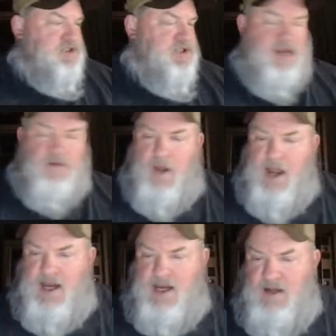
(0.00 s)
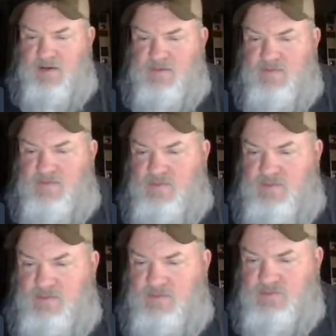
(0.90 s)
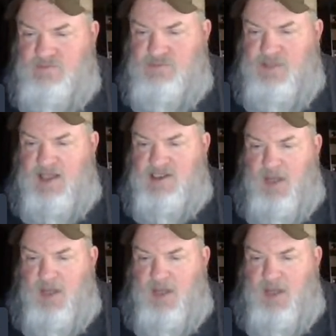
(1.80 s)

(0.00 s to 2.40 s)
had rain last